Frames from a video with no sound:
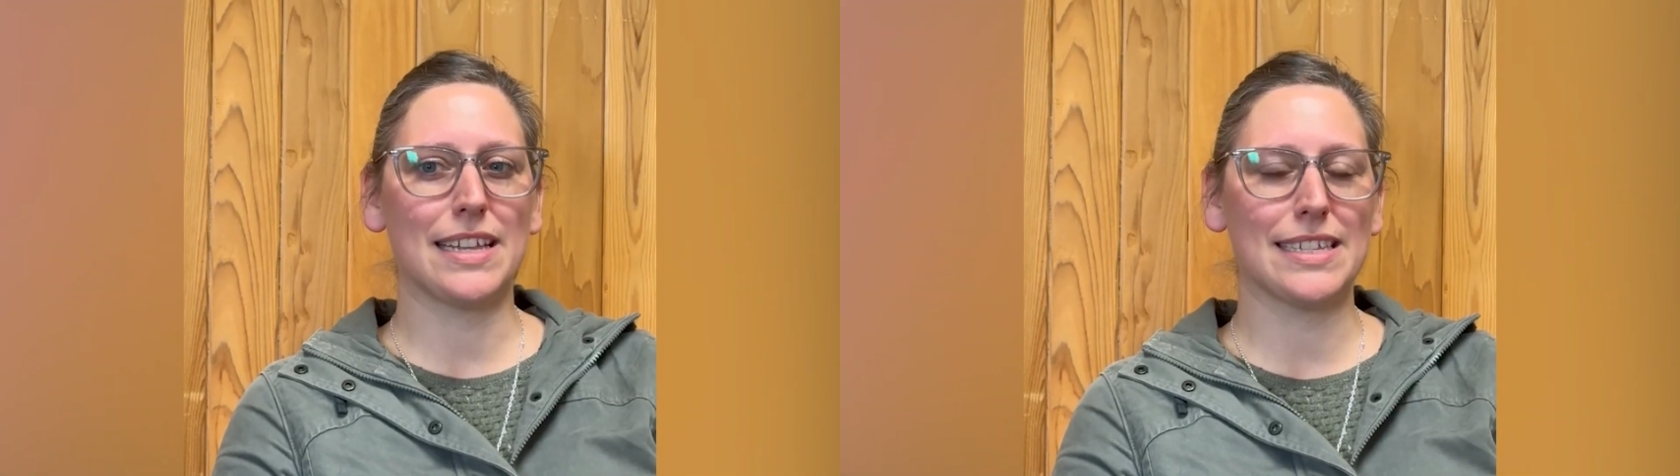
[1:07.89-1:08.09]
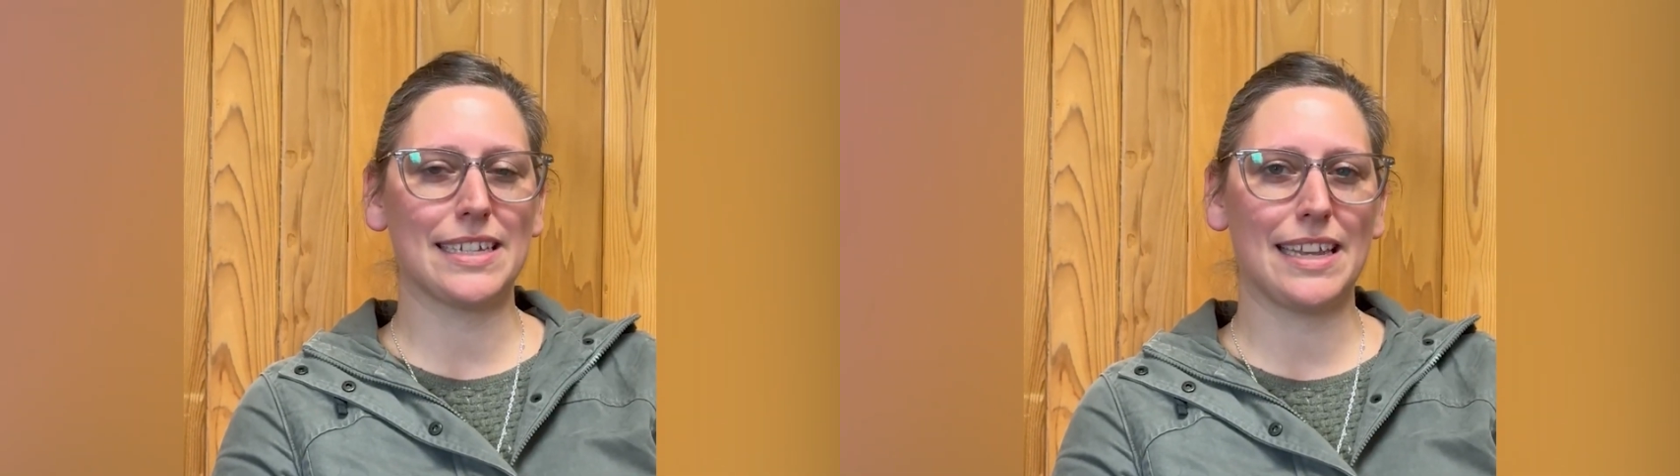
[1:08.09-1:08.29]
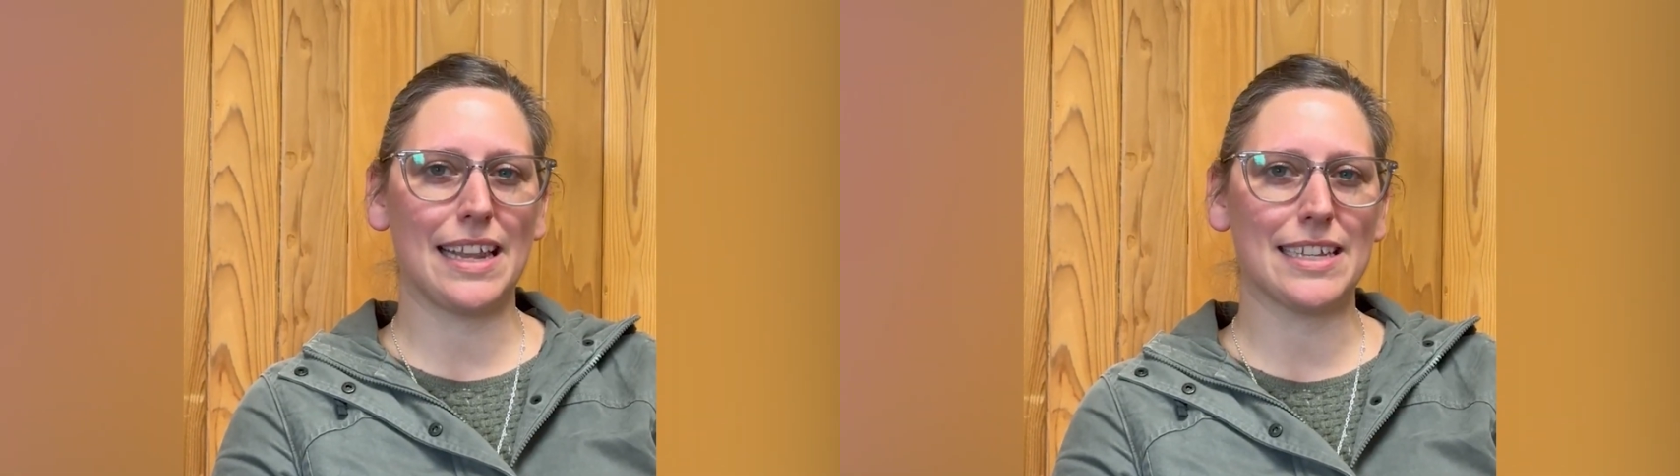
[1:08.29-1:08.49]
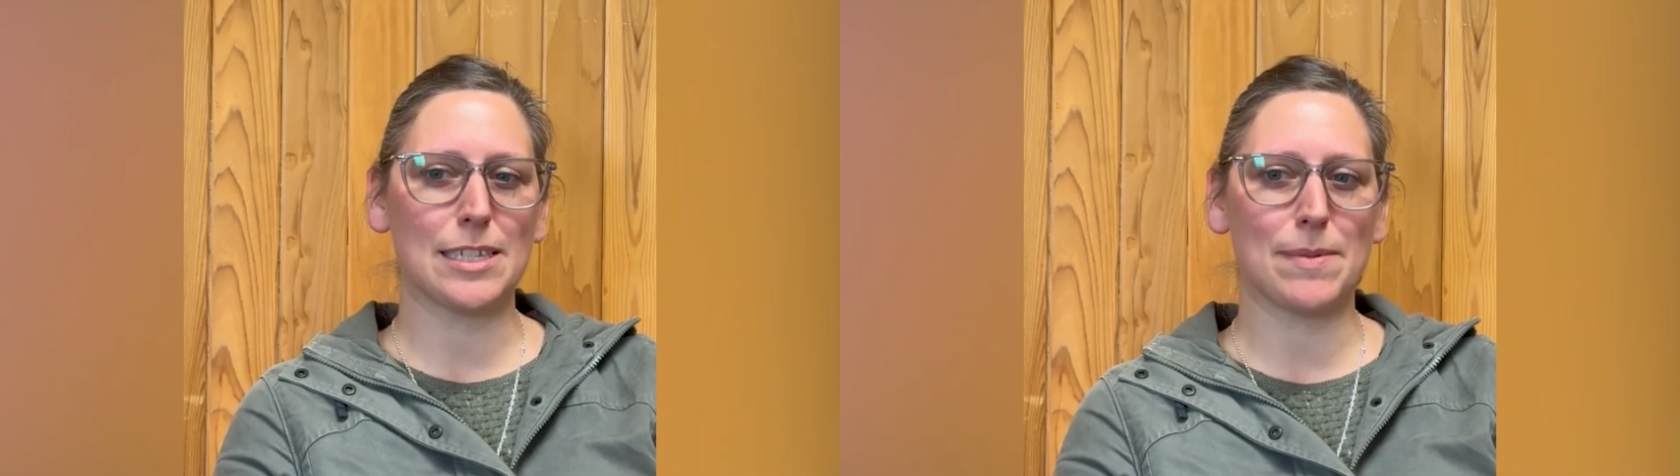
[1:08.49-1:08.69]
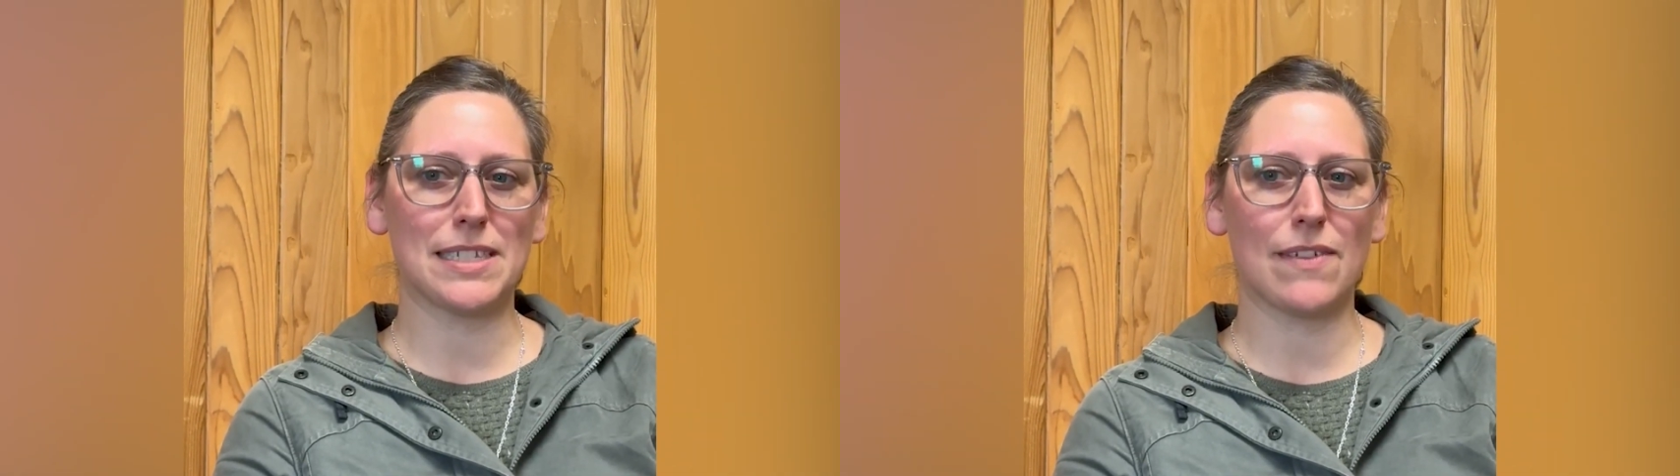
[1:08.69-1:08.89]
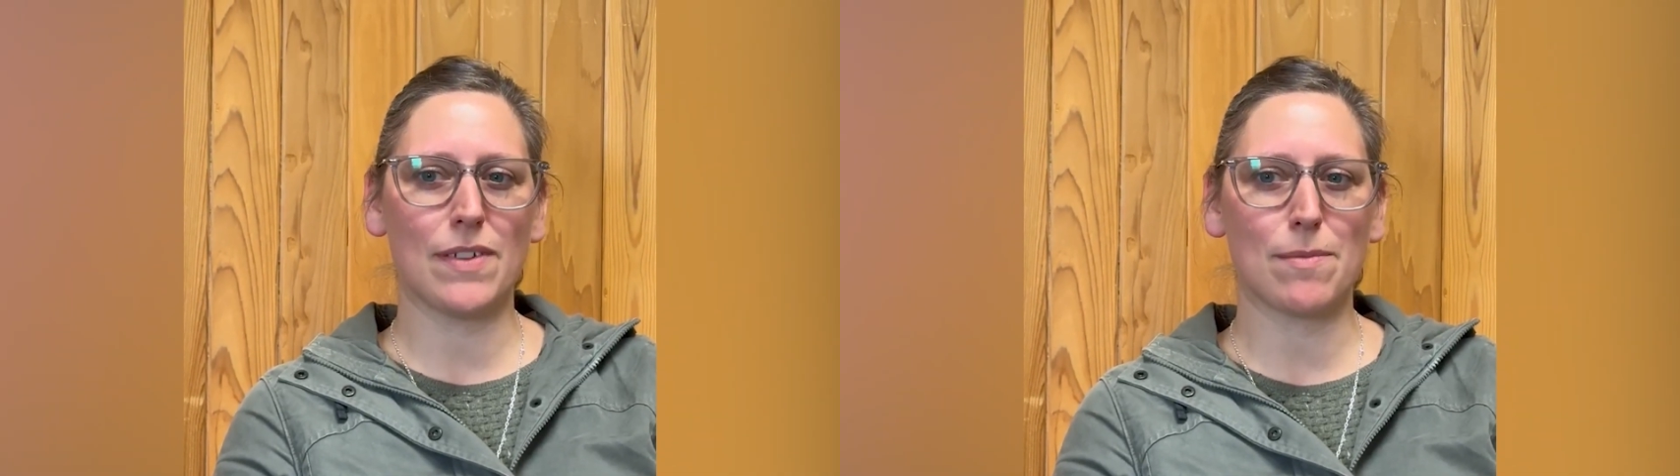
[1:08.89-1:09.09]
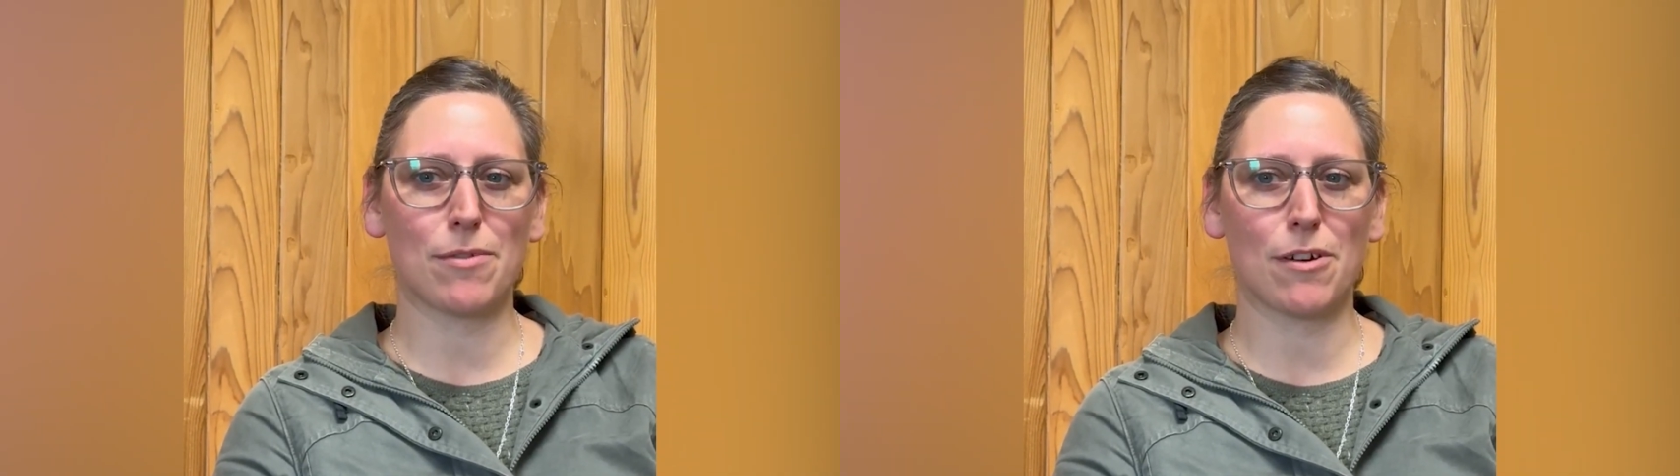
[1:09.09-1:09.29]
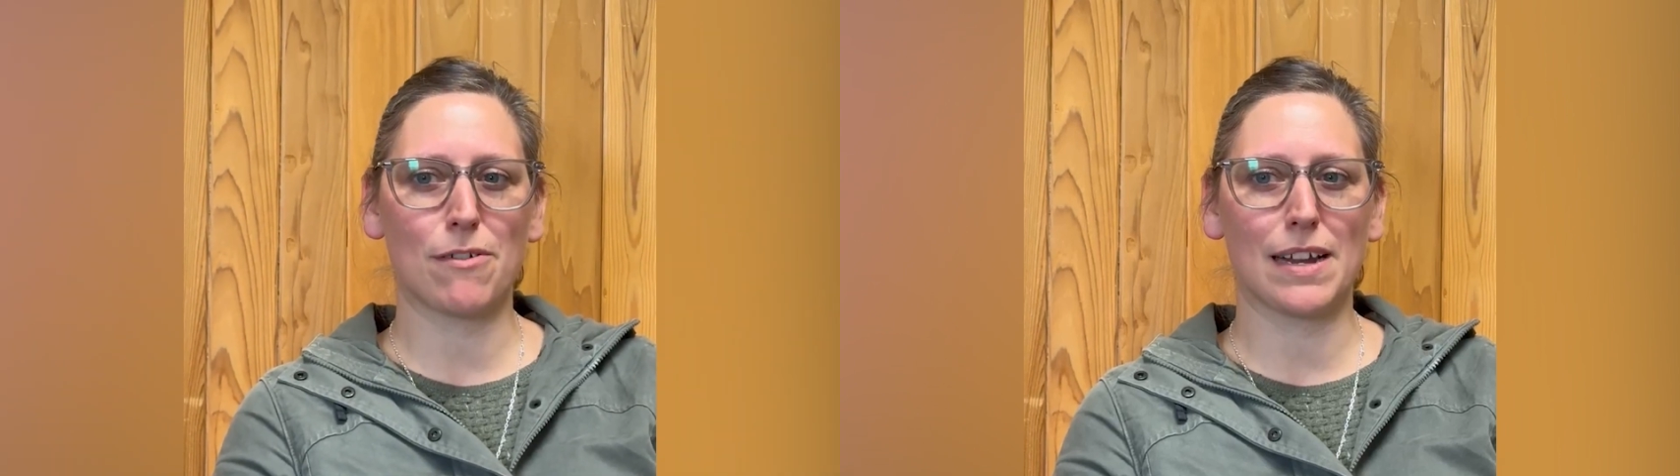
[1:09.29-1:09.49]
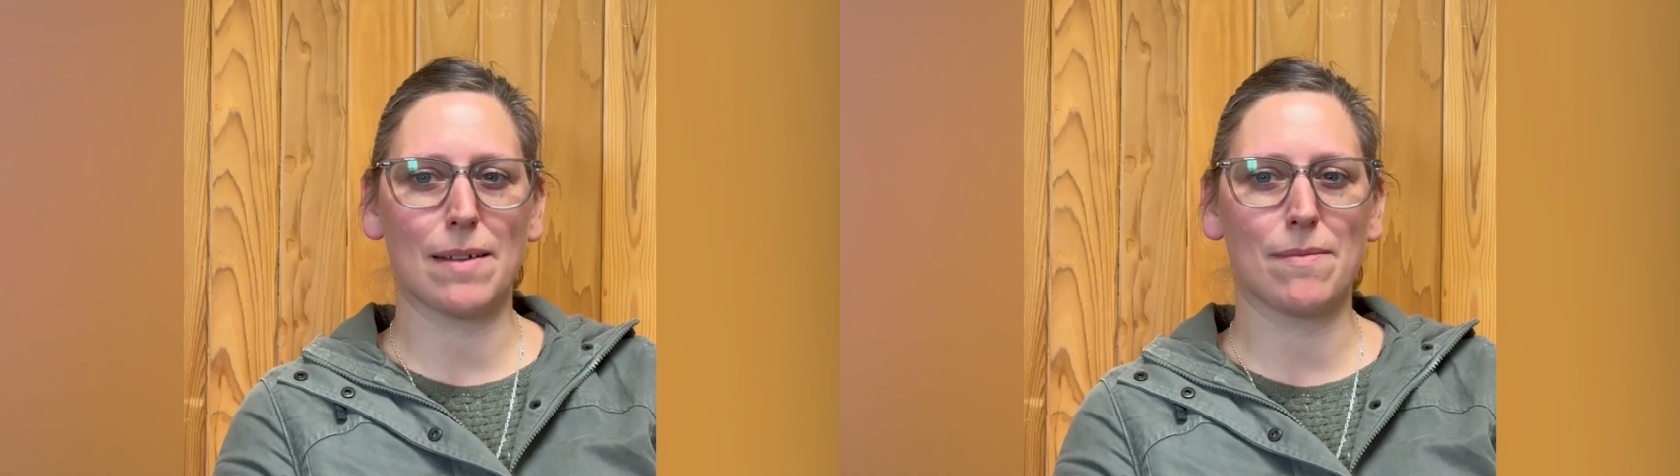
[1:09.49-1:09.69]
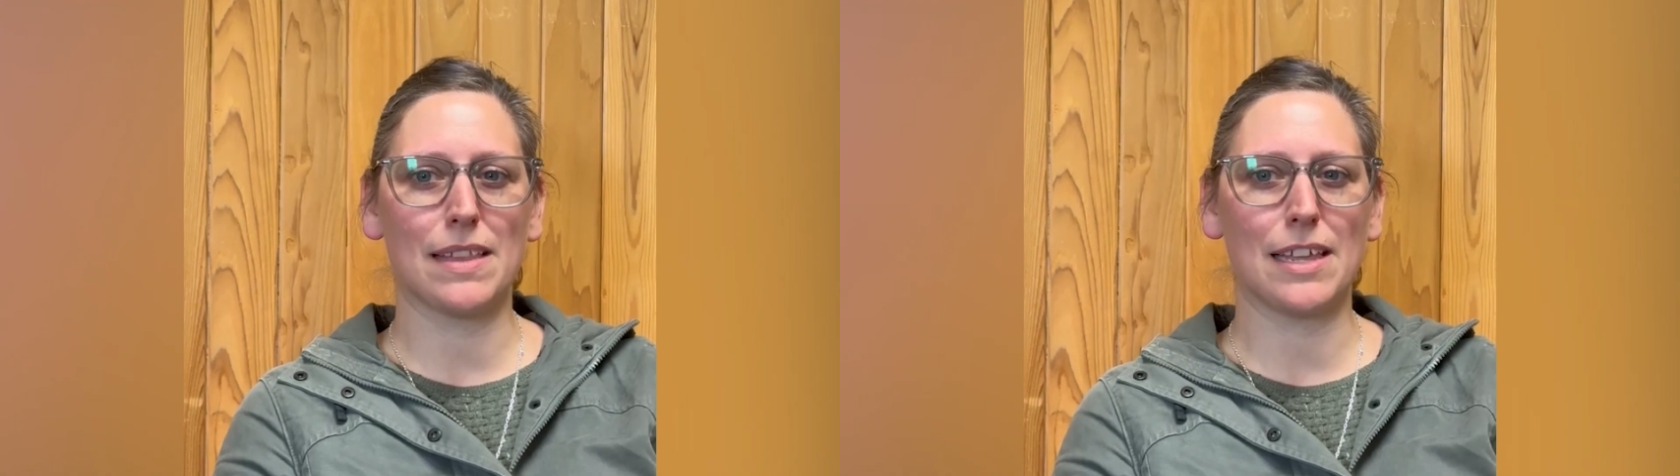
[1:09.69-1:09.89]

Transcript: designate a specific program